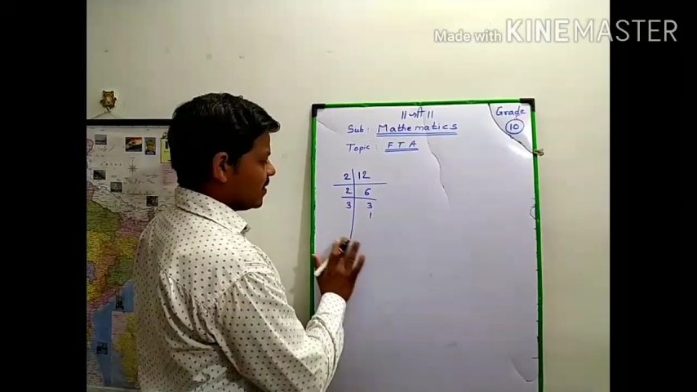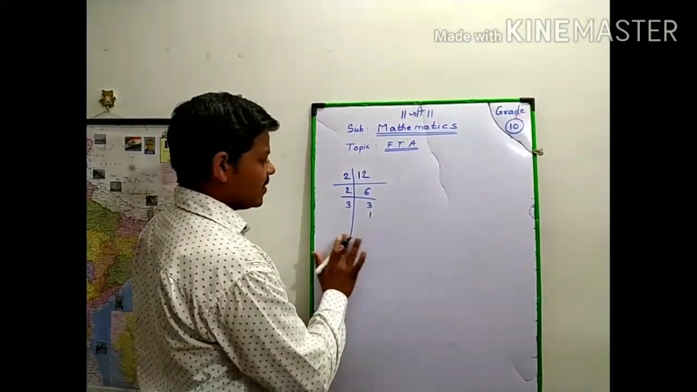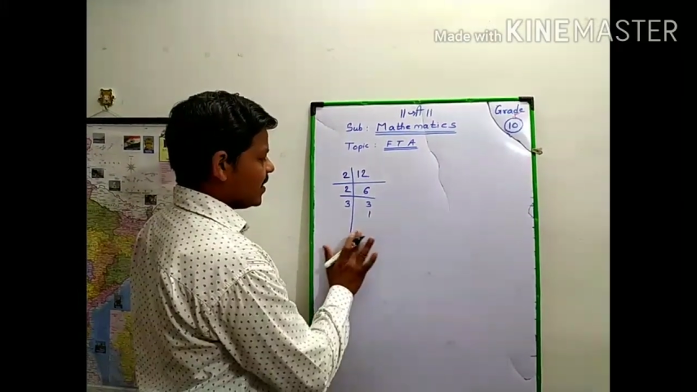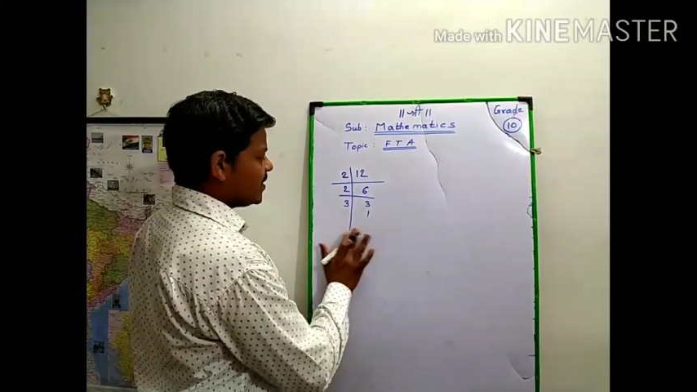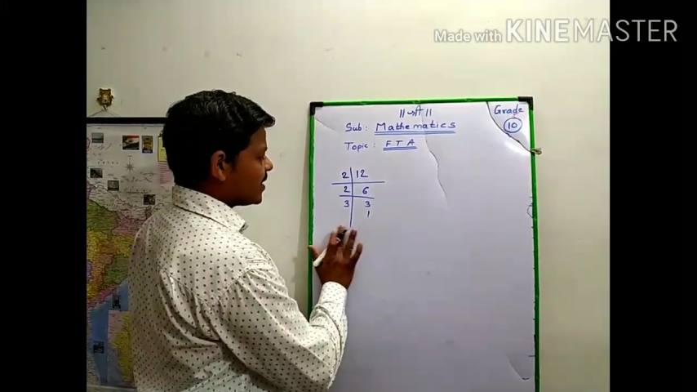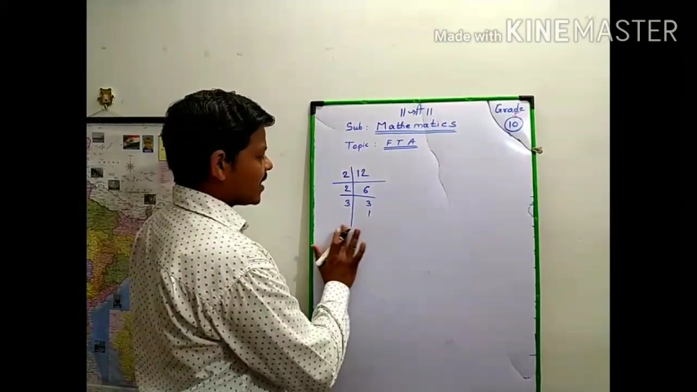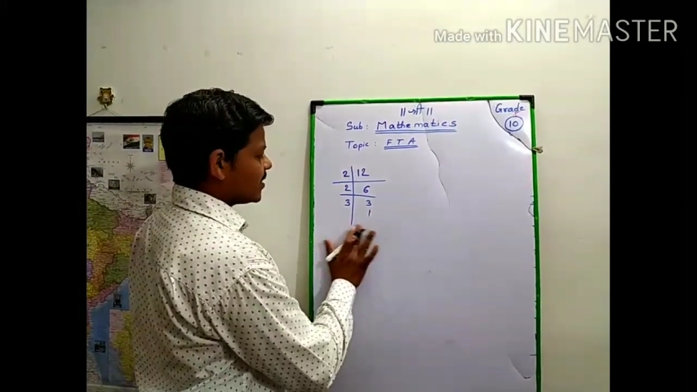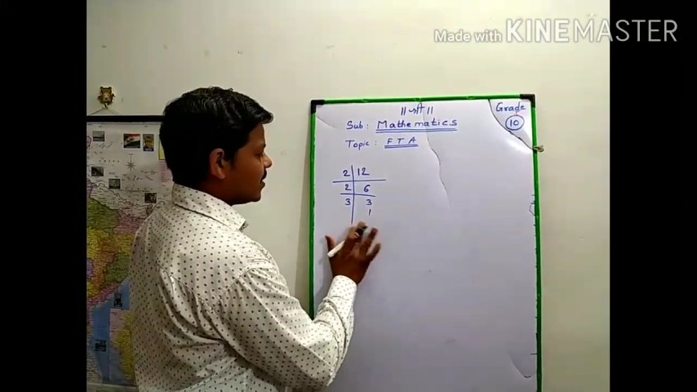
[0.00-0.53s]

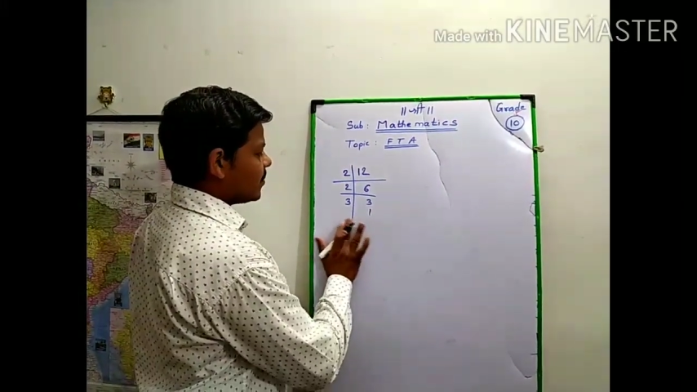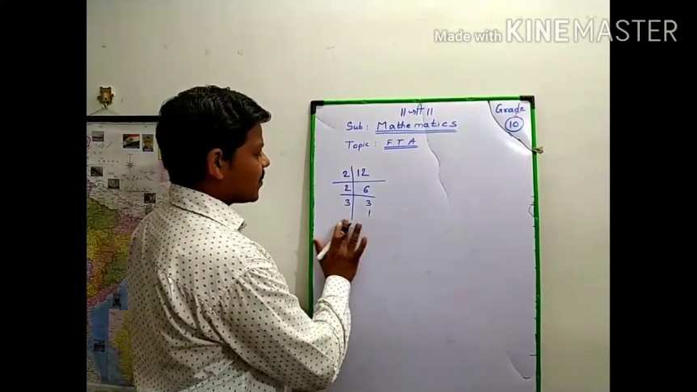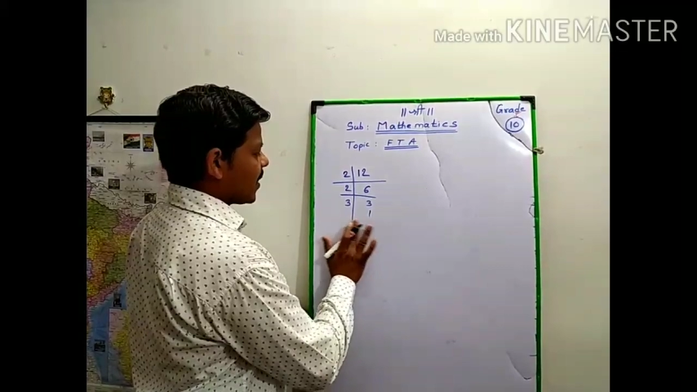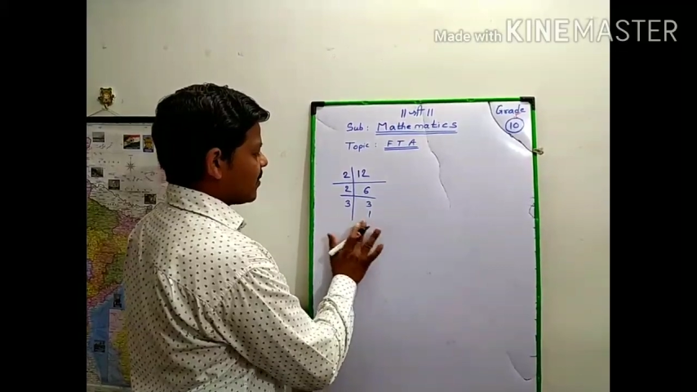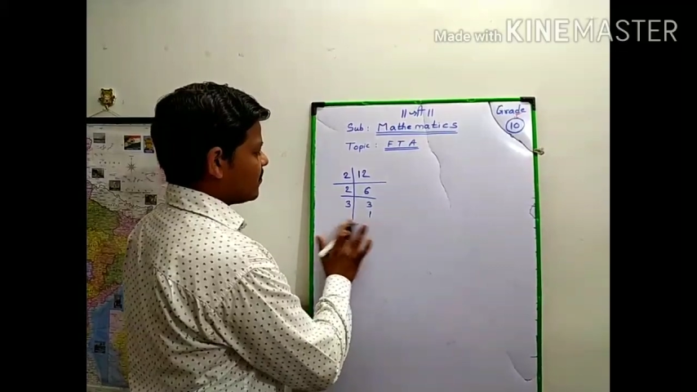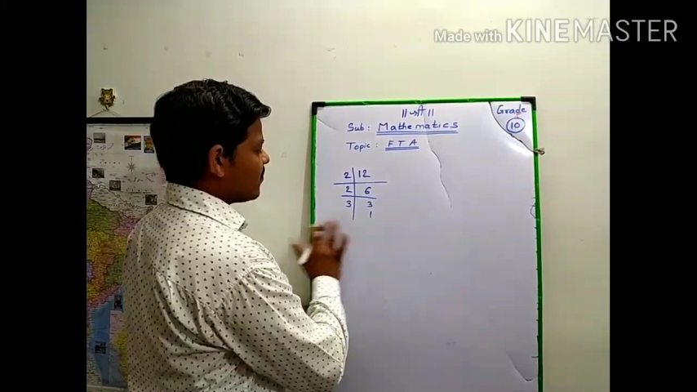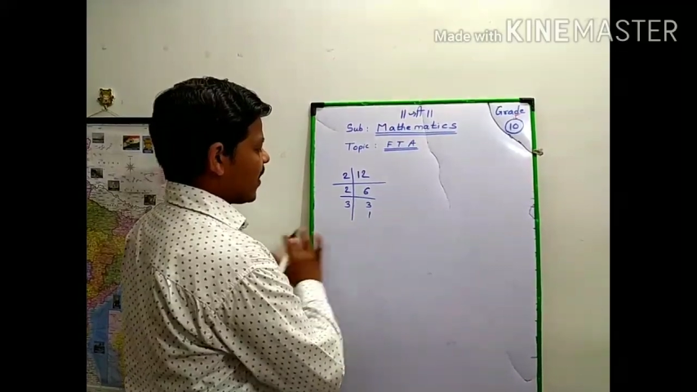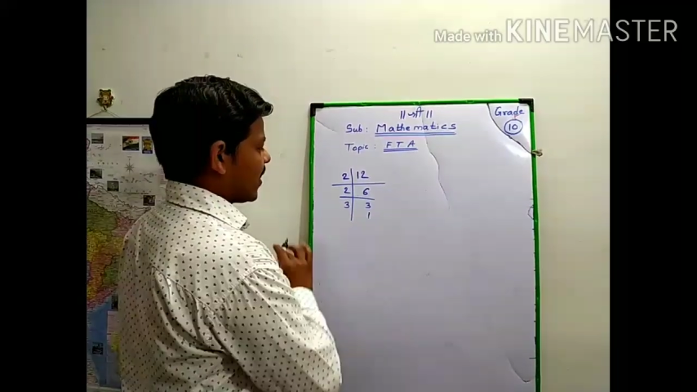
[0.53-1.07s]
These are the
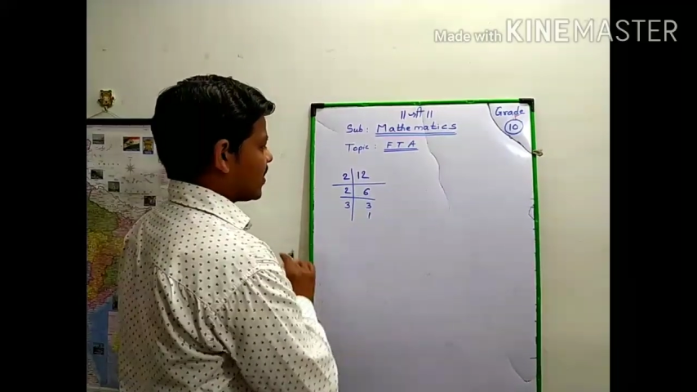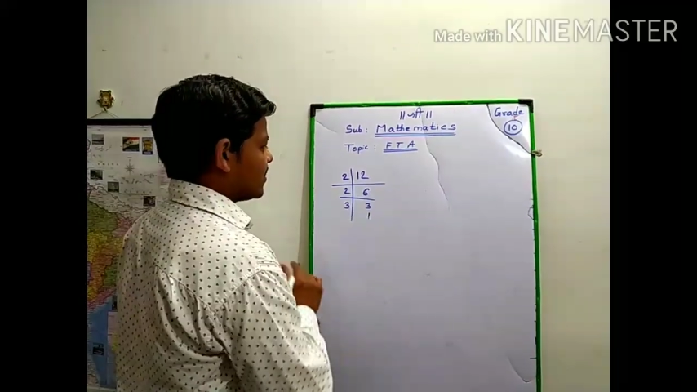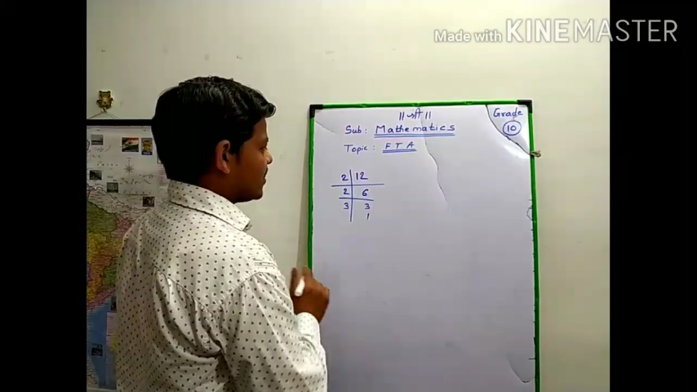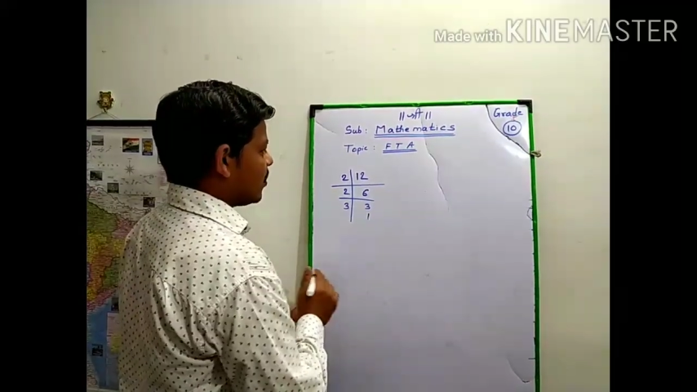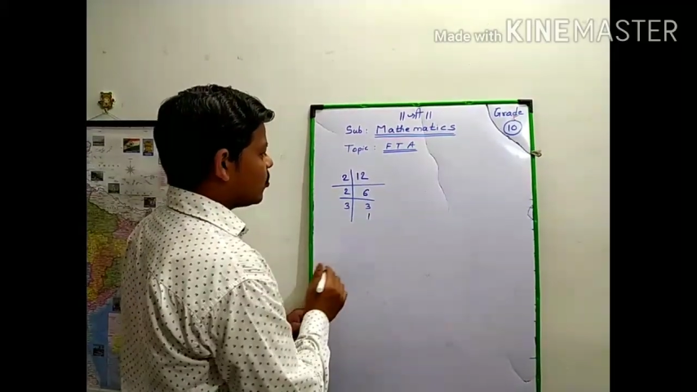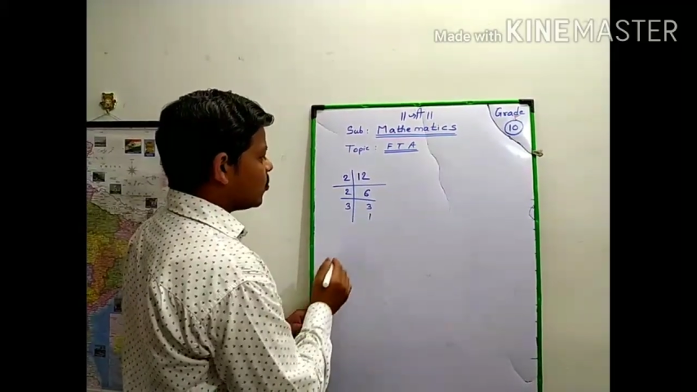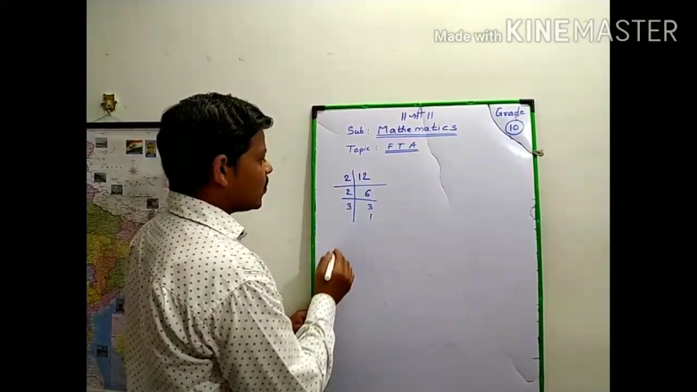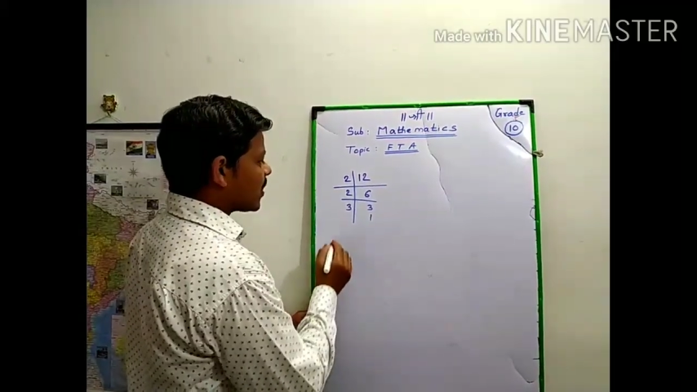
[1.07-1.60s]
prime factors.
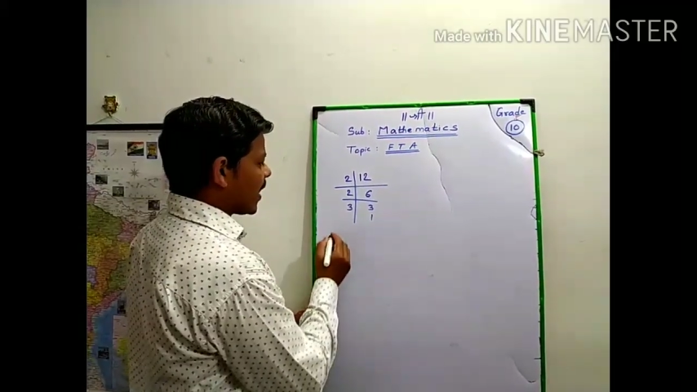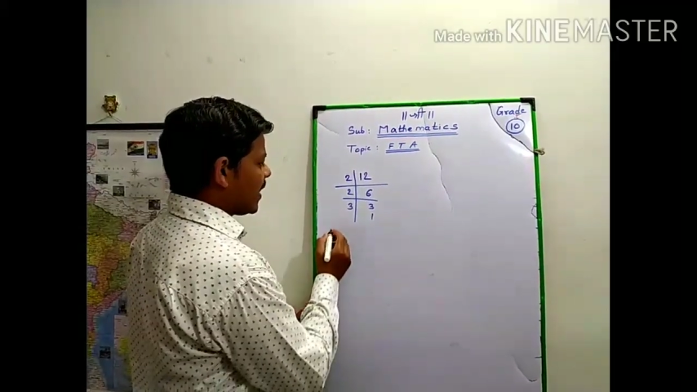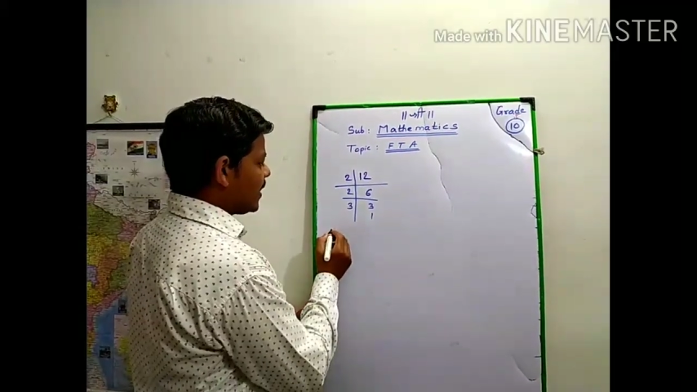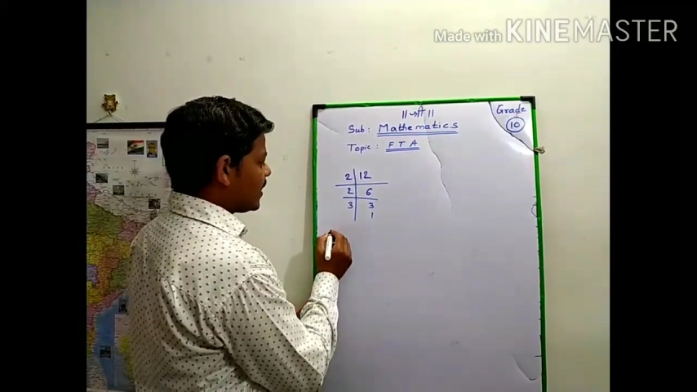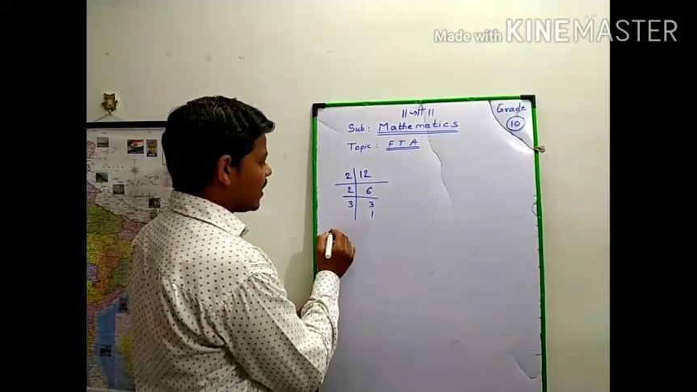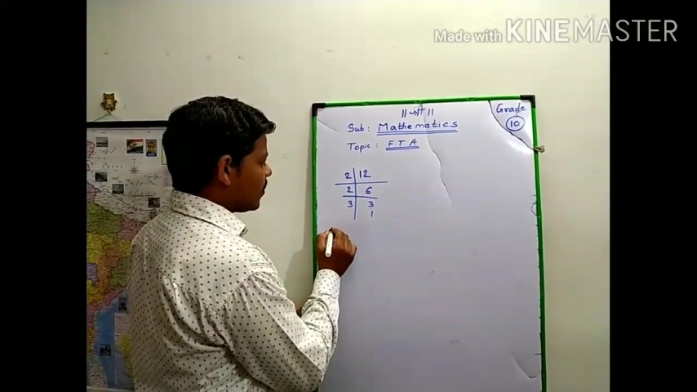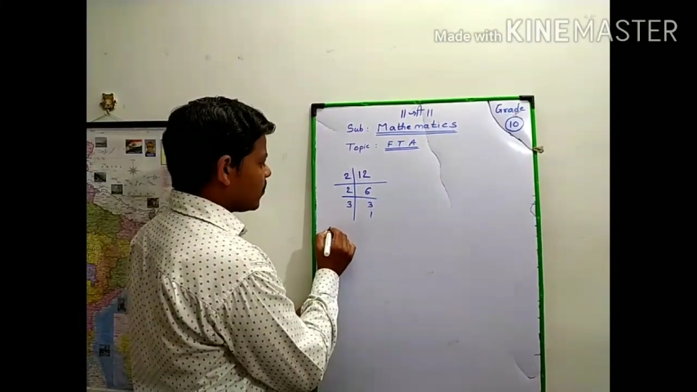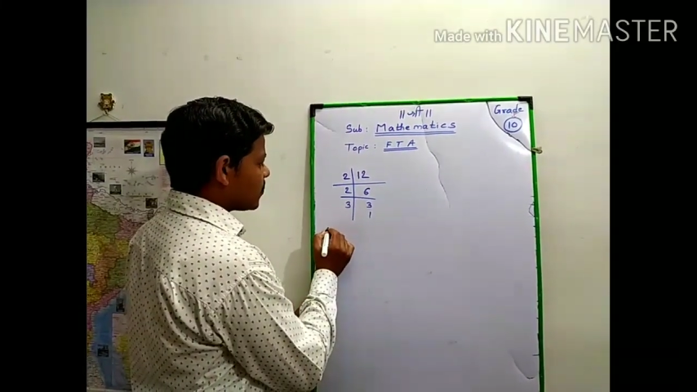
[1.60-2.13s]
How do we
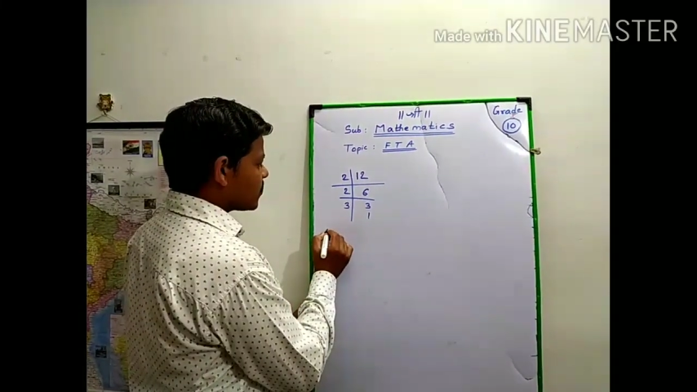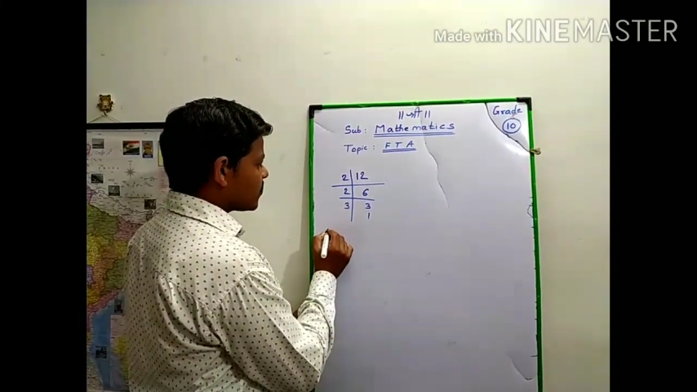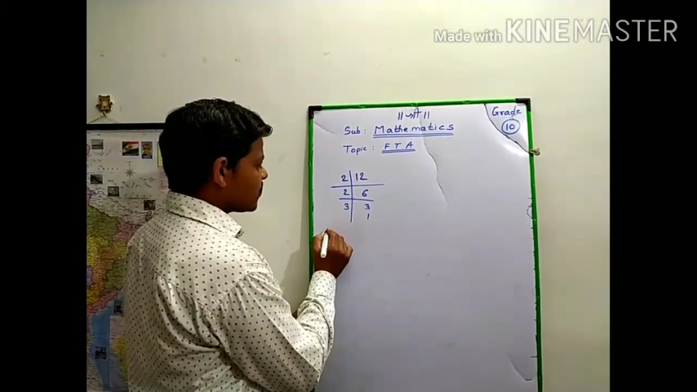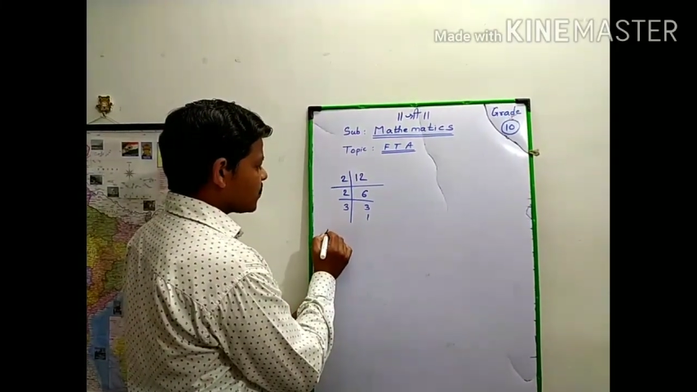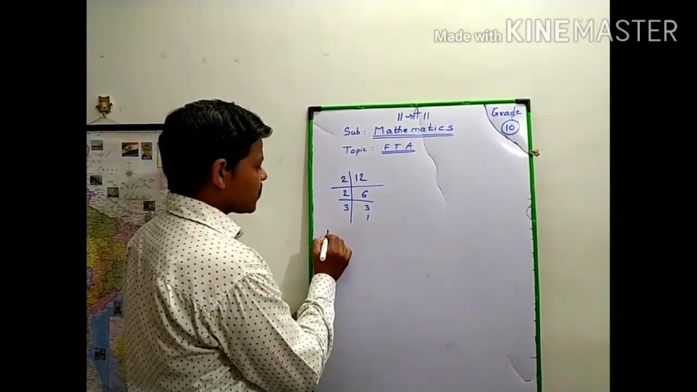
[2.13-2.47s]
write now?